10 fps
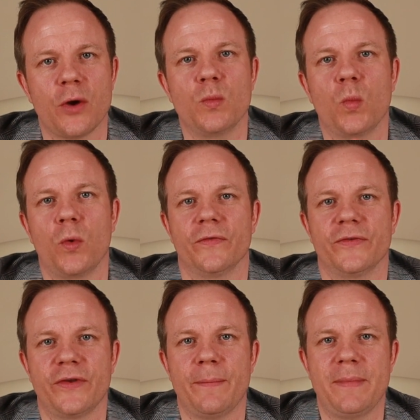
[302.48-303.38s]
don't want
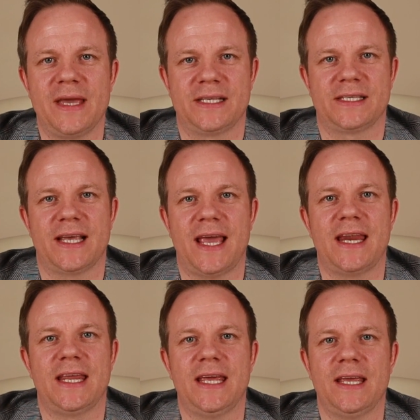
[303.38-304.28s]
to miss
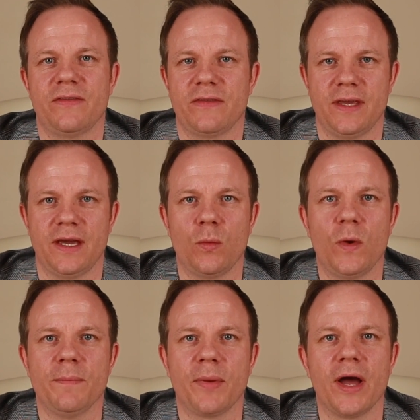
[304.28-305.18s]
anything
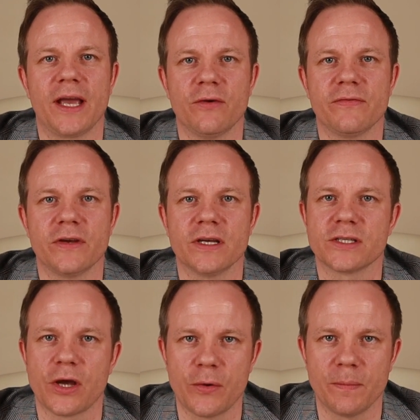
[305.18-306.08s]
when buying your
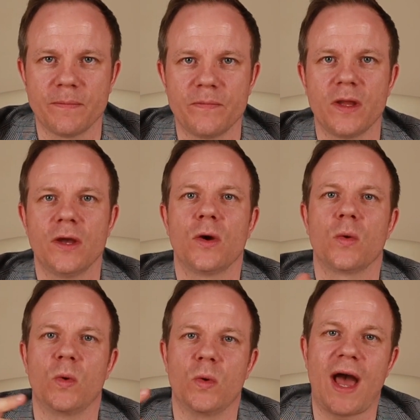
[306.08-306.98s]
first home.
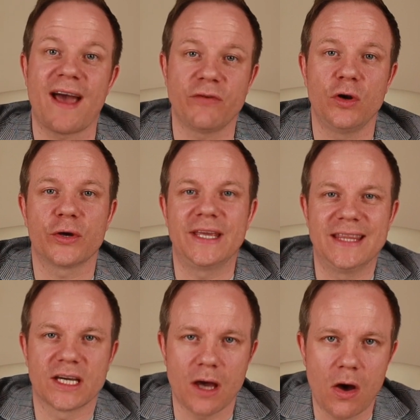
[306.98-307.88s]
Have a look in
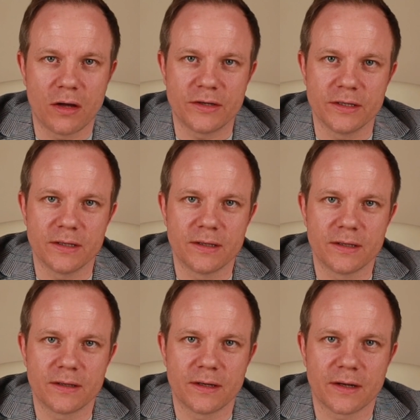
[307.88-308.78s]
the garden,
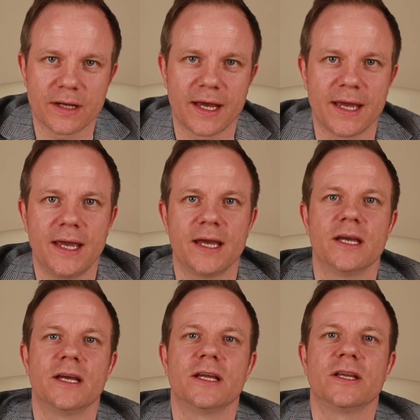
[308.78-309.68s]
okay?
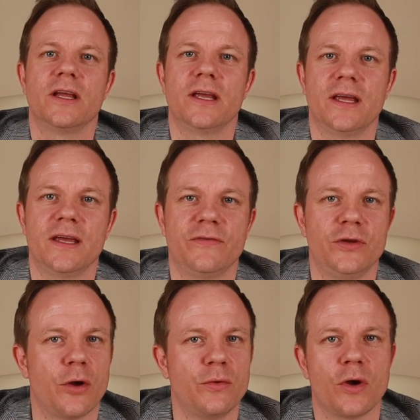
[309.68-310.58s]
If you
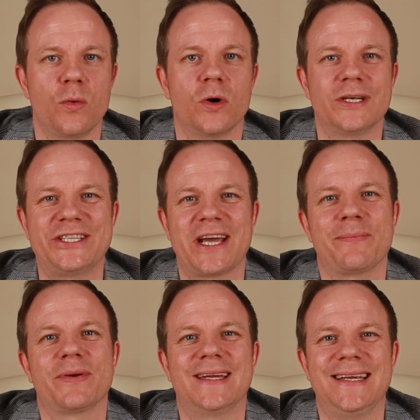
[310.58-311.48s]
don't know what
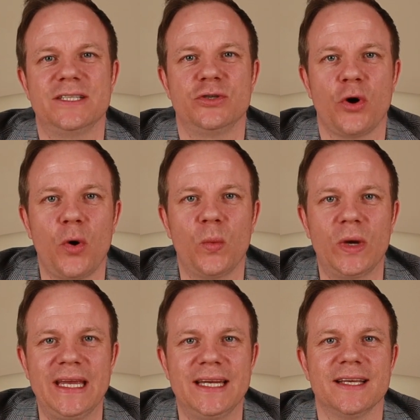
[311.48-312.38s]
Japanese
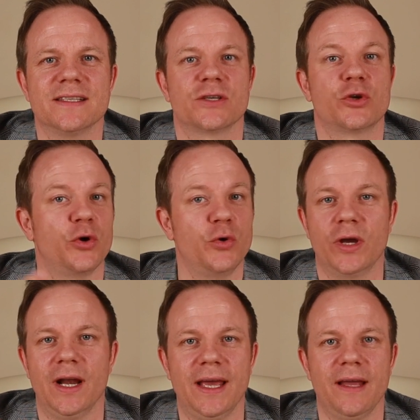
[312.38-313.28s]
knotweed is,
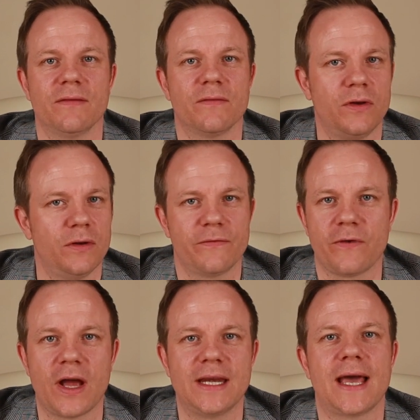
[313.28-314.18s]
Google it,
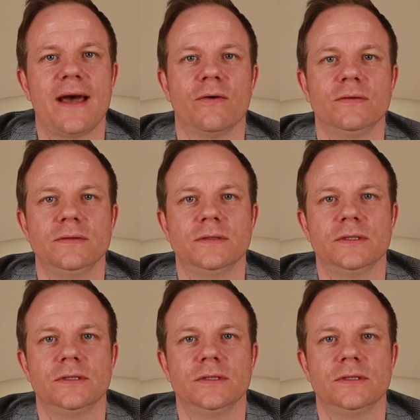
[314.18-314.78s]
find out.